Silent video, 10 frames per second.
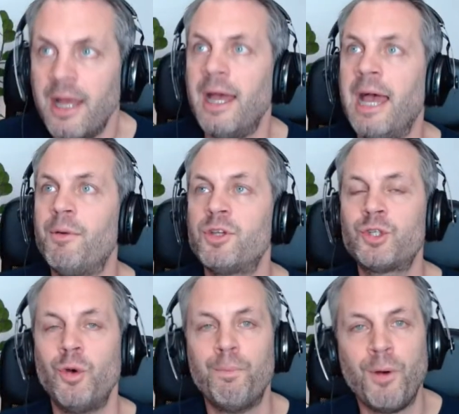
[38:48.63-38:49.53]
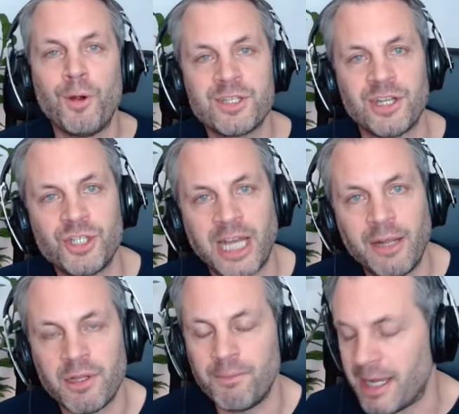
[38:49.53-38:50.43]
I was so bored as a
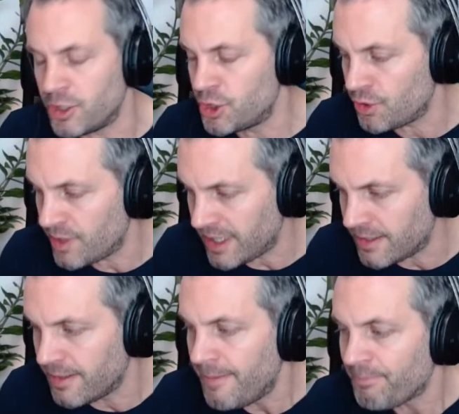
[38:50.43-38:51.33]
child, the Manchurian